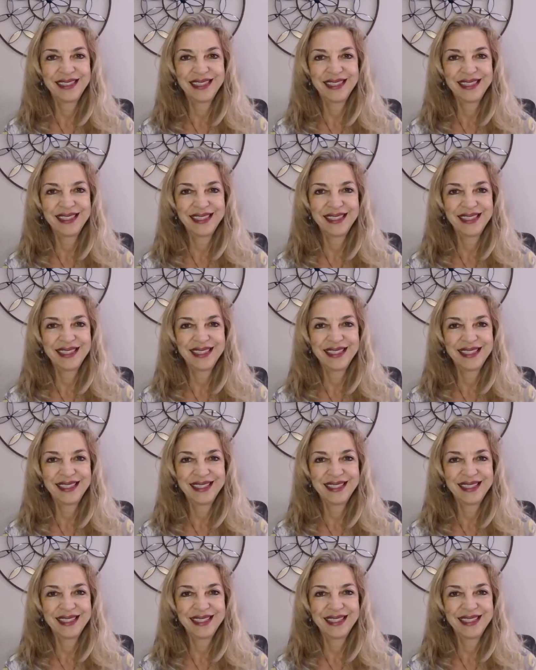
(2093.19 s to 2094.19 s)

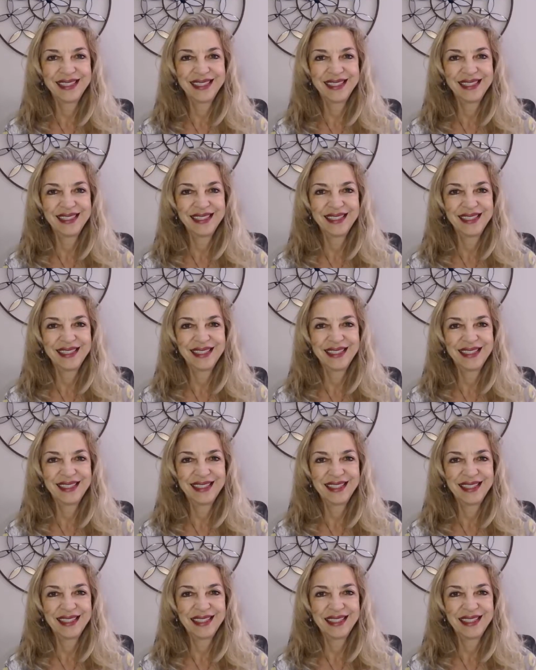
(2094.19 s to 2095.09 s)
No one is speaking in this clip.